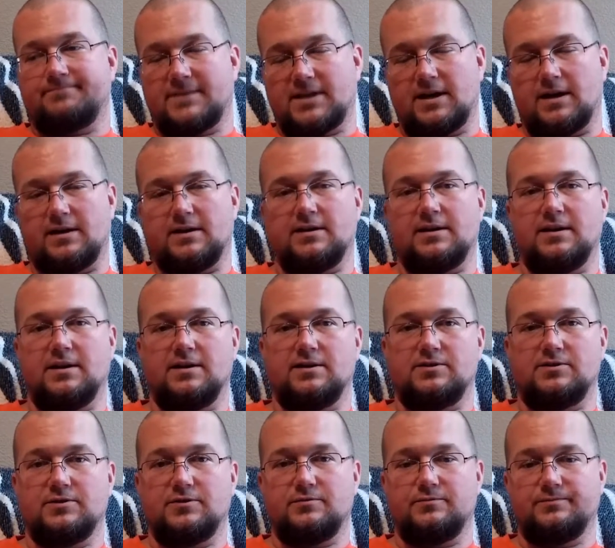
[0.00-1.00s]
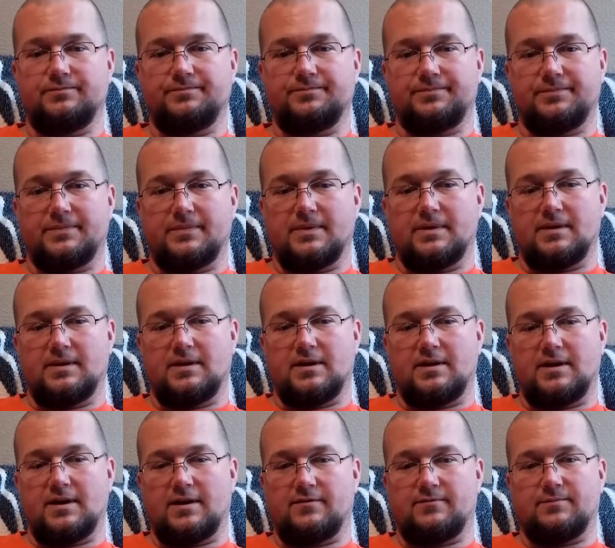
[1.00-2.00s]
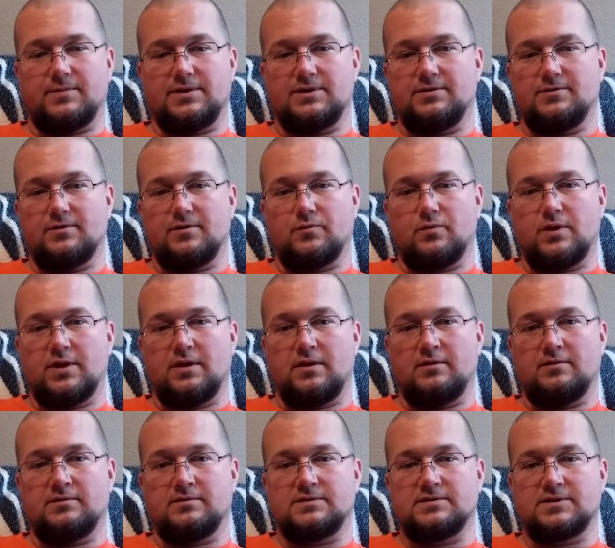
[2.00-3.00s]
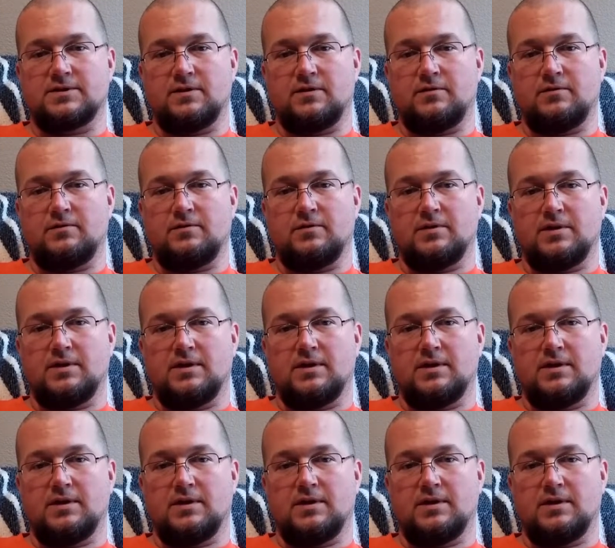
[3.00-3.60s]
kind of needed to. I haven't been doing well, so